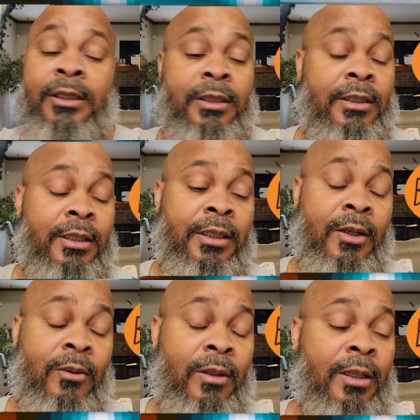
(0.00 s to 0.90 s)
you
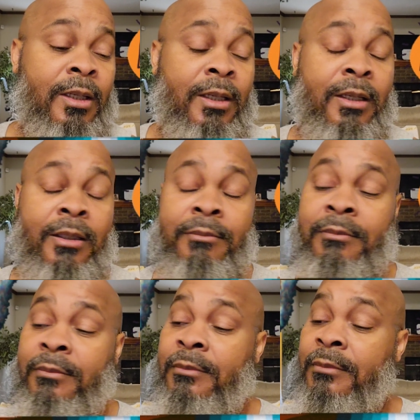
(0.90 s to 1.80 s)
know,
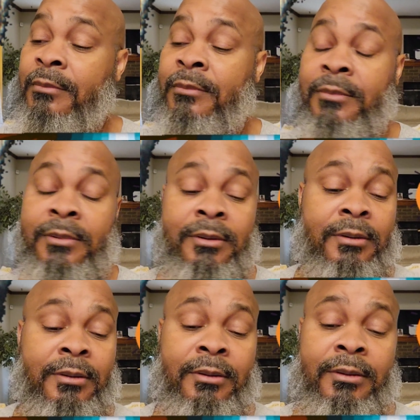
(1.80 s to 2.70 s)
um,
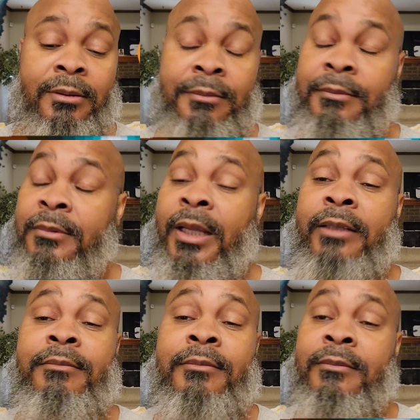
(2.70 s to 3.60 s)

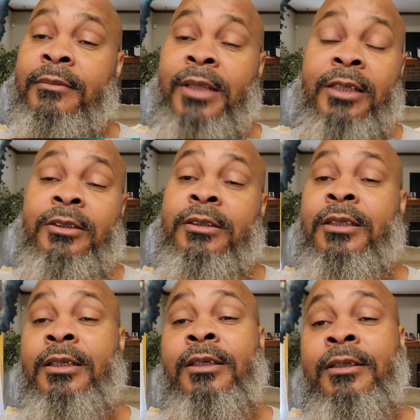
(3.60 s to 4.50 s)
that that should
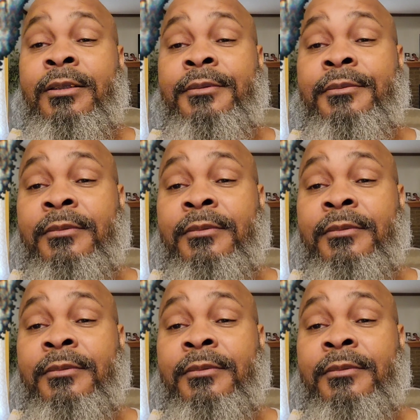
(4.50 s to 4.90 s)
tell